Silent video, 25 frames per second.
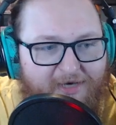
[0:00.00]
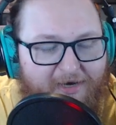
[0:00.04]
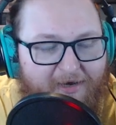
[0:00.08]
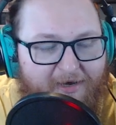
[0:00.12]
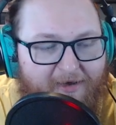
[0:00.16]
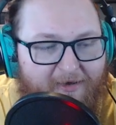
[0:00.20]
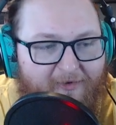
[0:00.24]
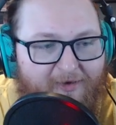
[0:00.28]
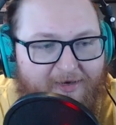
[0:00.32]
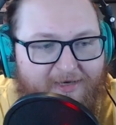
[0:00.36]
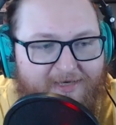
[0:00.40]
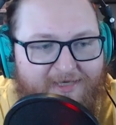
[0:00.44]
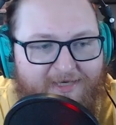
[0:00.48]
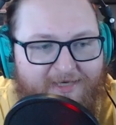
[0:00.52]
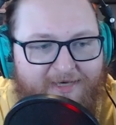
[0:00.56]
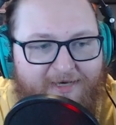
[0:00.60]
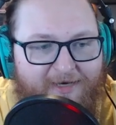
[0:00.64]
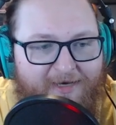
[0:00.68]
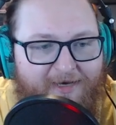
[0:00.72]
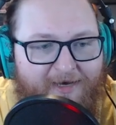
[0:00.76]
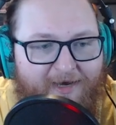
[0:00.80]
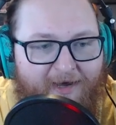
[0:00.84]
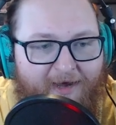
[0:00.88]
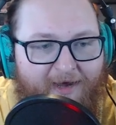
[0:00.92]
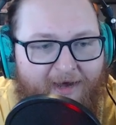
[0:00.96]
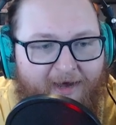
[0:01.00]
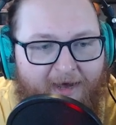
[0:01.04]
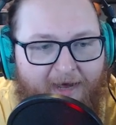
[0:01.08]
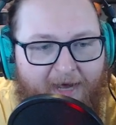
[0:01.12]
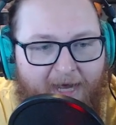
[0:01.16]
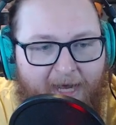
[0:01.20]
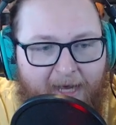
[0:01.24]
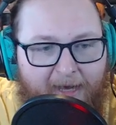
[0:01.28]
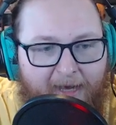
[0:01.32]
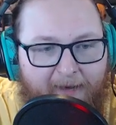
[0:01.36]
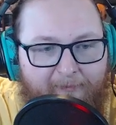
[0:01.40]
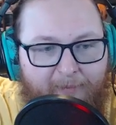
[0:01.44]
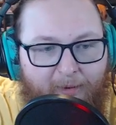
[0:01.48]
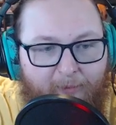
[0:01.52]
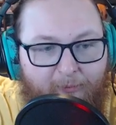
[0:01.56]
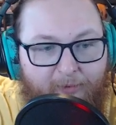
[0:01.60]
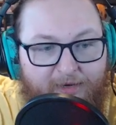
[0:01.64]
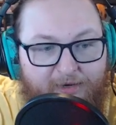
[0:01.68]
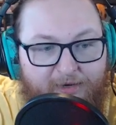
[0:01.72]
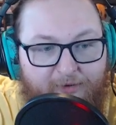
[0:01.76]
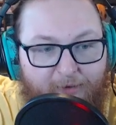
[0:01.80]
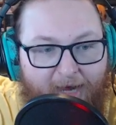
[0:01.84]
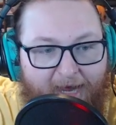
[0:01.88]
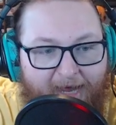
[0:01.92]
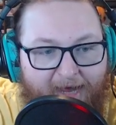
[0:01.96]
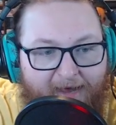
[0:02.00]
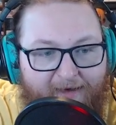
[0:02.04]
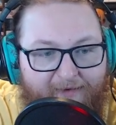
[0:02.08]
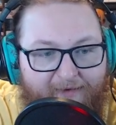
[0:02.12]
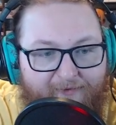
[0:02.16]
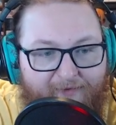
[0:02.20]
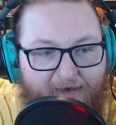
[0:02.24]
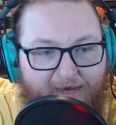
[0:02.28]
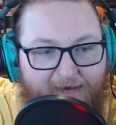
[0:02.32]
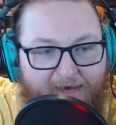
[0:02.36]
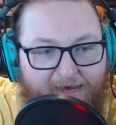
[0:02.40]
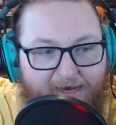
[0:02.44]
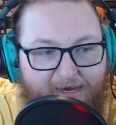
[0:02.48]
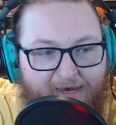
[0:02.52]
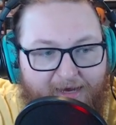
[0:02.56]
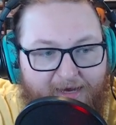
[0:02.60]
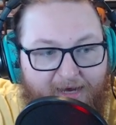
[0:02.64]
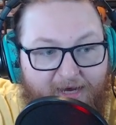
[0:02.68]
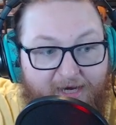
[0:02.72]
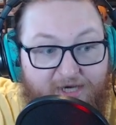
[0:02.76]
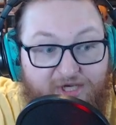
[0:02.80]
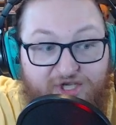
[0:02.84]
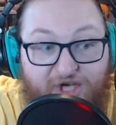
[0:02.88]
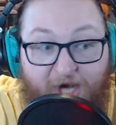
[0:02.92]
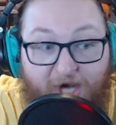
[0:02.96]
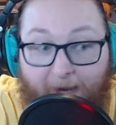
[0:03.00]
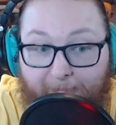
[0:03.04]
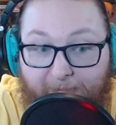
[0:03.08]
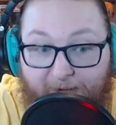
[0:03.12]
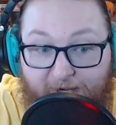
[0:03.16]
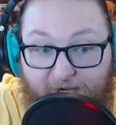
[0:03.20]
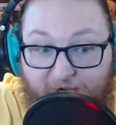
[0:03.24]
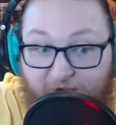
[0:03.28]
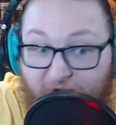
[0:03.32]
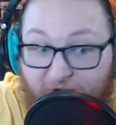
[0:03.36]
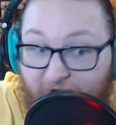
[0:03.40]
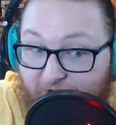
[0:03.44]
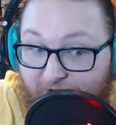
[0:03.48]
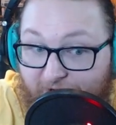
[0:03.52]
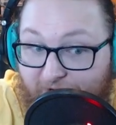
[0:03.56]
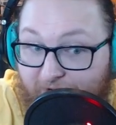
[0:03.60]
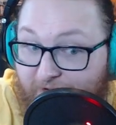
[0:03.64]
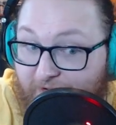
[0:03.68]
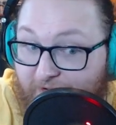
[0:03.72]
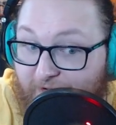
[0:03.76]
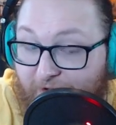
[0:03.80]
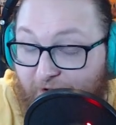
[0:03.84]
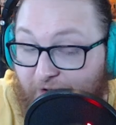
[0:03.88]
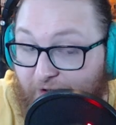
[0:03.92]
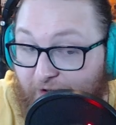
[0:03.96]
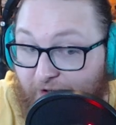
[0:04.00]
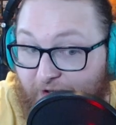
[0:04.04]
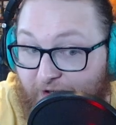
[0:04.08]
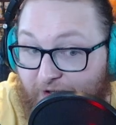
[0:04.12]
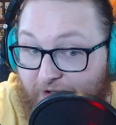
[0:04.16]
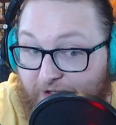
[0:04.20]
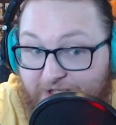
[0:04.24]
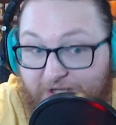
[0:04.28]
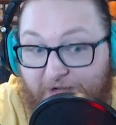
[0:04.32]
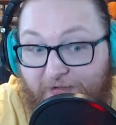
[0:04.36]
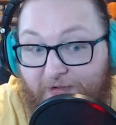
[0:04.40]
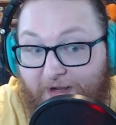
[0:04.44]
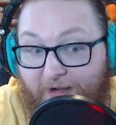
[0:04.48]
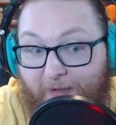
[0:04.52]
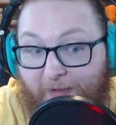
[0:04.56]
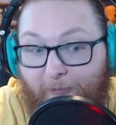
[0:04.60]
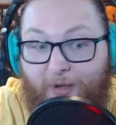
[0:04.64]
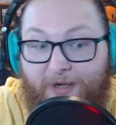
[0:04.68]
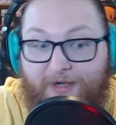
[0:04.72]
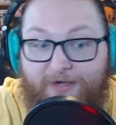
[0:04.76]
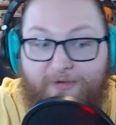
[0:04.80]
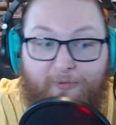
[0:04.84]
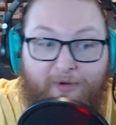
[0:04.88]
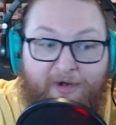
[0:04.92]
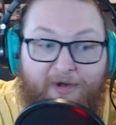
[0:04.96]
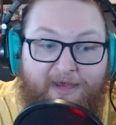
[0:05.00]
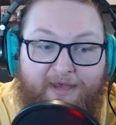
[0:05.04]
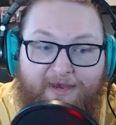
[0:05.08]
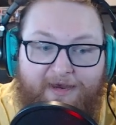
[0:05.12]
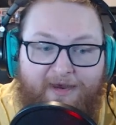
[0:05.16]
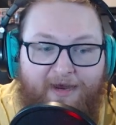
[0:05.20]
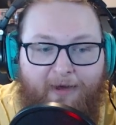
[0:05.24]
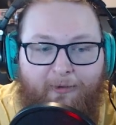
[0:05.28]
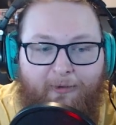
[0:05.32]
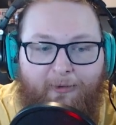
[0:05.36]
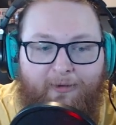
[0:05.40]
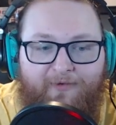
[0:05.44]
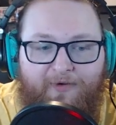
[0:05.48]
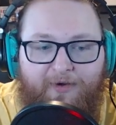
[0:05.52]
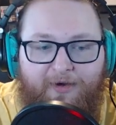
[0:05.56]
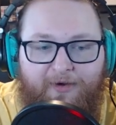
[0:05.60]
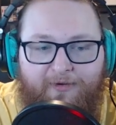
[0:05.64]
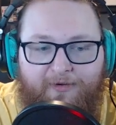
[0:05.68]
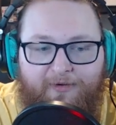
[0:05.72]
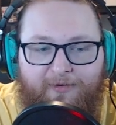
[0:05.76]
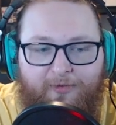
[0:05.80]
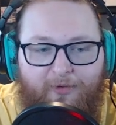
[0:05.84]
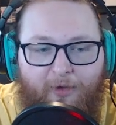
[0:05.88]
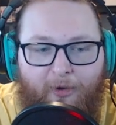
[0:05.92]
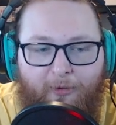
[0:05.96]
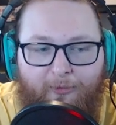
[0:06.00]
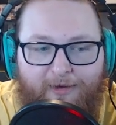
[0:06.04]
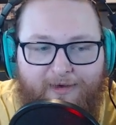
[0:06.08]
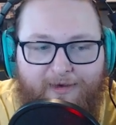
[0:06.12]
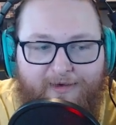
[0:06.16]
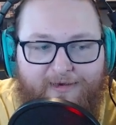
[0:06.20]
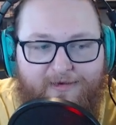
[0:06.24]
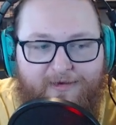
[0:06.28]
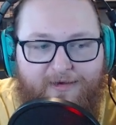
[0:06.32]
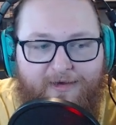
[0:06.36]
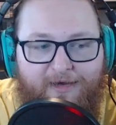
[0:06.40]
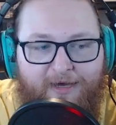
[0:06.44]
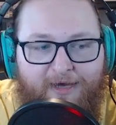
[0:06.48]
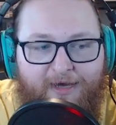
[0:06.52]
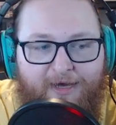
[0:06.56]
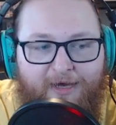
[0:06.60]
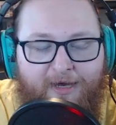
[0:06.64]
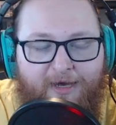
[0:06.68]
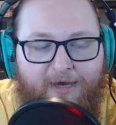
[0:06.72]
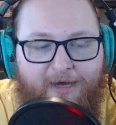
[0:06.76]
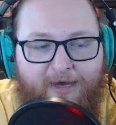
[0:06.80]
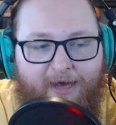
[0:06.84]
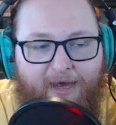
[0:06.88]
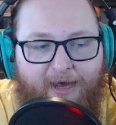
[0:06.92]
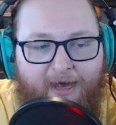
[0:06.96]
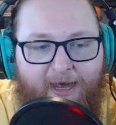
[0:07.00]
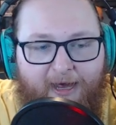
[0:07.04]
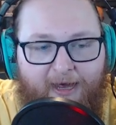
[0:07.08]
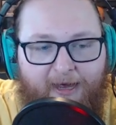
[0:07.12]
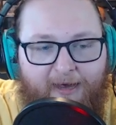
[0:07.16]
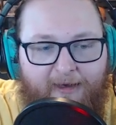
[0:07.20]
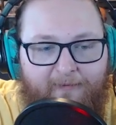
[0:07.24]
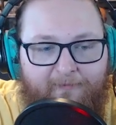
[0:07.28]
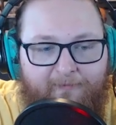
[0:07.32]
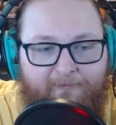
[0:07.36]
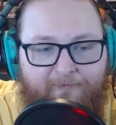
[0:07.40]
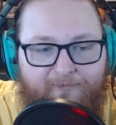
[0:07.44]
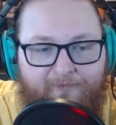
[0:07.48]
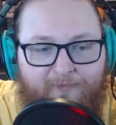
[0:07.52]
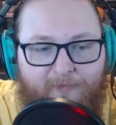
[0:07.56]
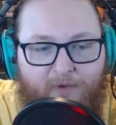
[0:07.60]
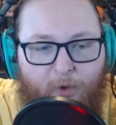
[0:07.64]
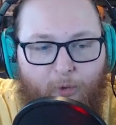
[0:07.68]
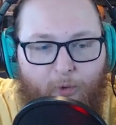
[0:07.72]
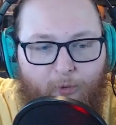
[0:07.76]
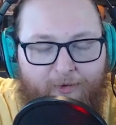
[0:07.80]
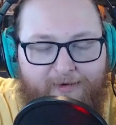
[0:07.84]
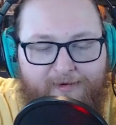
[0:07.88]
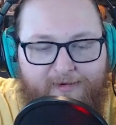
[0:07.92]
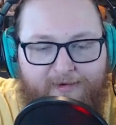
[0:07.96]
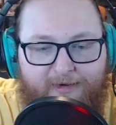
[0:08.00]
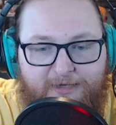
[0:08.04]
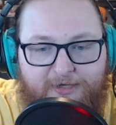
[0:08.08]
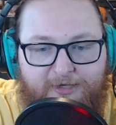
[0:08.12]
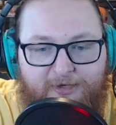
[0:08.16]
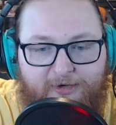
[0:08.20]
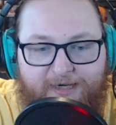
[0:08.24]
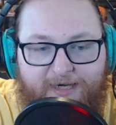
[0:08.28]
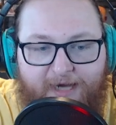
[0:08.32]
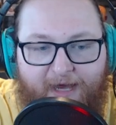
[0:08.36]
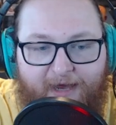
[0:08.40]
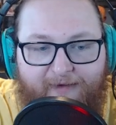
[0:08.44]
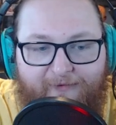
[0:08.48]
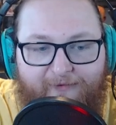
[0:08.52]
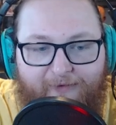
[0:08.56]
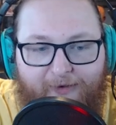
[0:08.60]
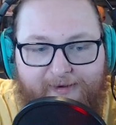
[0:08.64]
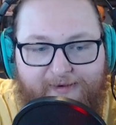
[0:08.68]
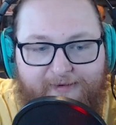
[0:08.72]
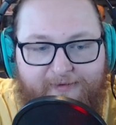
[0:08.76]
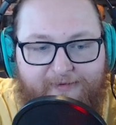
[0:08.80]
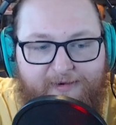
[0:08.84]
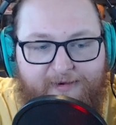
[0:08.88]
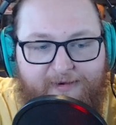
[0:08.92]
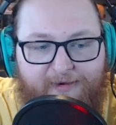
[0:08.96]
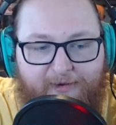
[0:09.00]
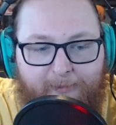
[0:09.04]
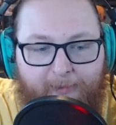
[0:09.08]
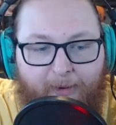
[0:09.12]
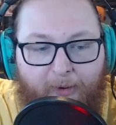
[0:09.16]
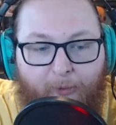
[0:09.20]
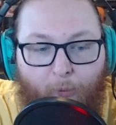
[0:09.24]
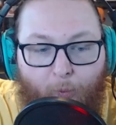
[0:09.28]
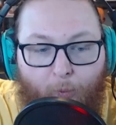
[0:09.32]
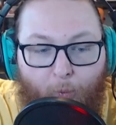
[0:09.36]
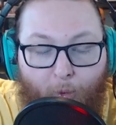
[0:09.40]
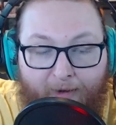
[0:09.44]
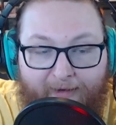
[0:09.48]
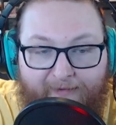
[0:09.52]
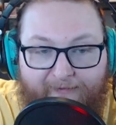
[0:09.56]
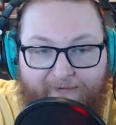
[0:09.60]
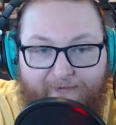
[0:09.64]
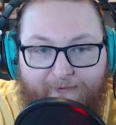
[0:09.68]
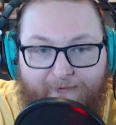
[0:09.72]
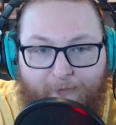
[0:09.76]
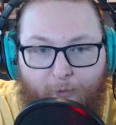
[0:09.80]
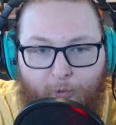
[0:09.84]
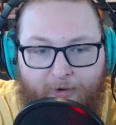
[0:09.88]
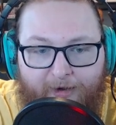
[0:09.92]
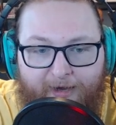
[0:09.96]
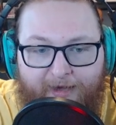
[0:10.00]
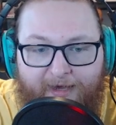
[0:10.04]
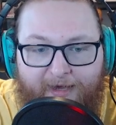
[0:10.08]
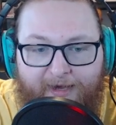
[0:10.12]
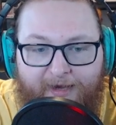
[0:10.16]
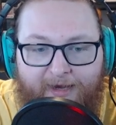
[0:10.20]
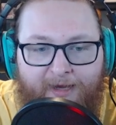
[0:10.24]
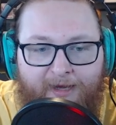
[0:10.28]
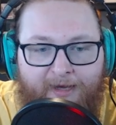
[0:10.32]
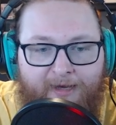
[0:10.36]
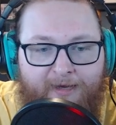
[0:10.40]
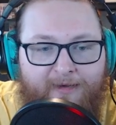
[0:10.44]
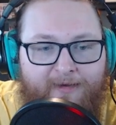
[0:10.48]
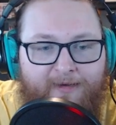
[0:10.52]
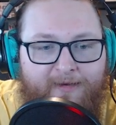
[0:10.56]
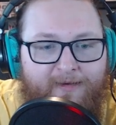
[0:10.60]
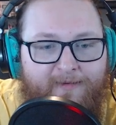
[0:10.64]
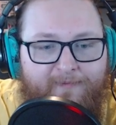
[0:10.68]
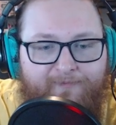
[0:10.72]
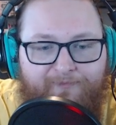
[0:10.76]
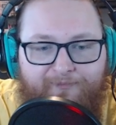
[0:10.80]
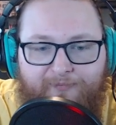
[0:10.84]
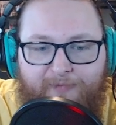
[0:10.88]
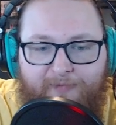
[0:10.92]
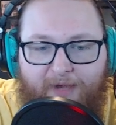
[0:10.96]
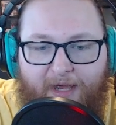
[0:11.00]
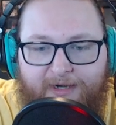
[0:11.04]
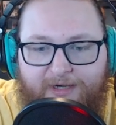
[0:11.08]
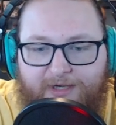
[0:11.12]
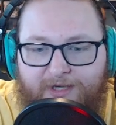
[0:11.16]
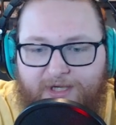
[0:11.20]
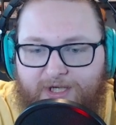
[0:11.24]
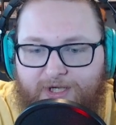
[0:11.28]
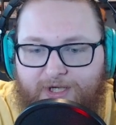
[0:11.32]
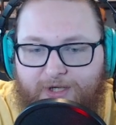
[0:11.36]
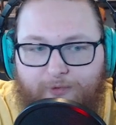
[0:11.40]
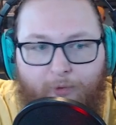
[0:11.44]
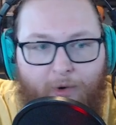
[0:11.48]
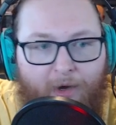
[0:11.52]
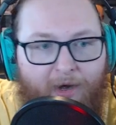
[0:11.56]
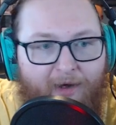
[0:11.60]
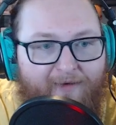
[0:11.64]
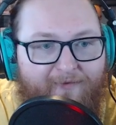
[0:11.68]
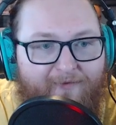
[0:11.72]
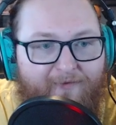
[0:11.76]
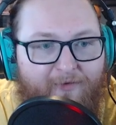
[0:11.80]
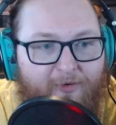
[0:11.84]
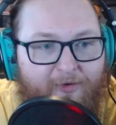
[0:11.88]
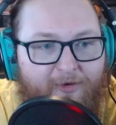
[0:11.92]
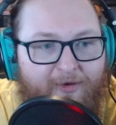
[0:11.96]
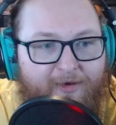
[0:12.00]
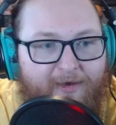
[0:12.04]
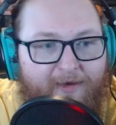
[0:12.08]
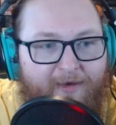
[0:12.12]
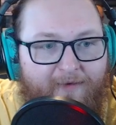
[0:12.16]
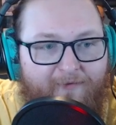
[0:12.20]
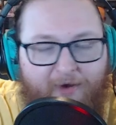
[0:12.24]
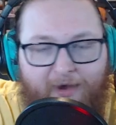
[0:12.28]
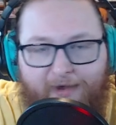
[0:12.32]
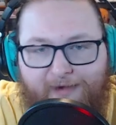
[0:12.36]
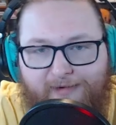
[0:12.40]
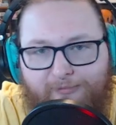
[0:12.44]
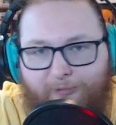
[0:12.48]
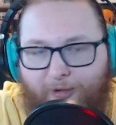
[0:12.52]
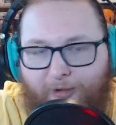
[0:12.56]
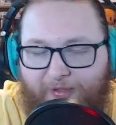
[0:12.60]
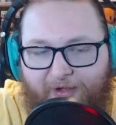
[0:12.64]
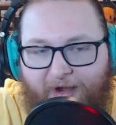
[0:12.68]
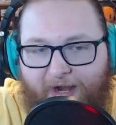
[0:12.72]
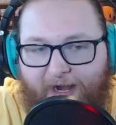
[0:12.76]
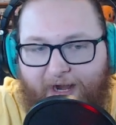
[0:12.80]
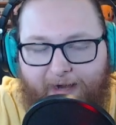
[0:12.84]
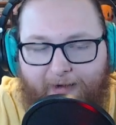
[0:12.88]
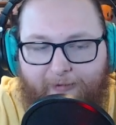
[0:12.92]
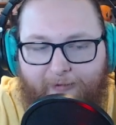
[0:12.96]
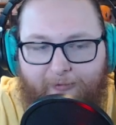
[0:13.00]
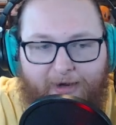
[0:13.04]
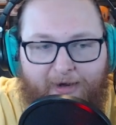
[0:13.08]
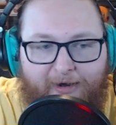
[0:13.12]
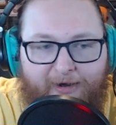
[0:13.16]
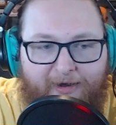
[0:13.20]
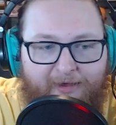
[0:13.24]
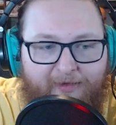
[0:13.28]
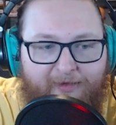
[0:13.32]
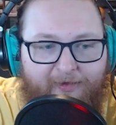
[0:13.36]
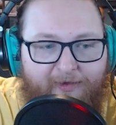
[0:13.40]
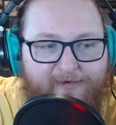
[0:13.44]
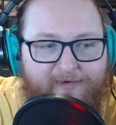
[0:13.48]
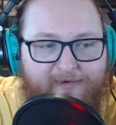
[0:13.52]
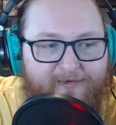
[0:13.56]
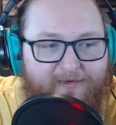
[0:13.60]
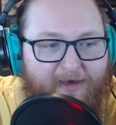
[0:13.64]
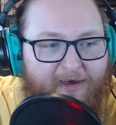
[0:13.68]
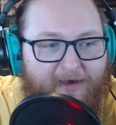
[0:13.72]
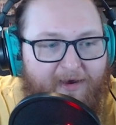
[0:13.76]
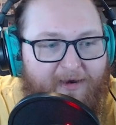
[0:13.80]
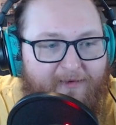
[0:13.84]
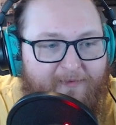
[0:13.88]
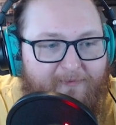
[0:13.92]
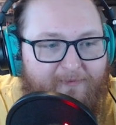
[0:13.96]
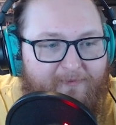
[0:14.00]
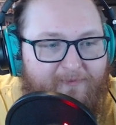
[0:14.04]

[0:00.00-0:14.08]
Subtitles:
English. But we do have a Japanese here chilling at 120. However, your lowest quarter century Typhons are sitting about 140. Not too awful. If you guys want the high rarity, that's not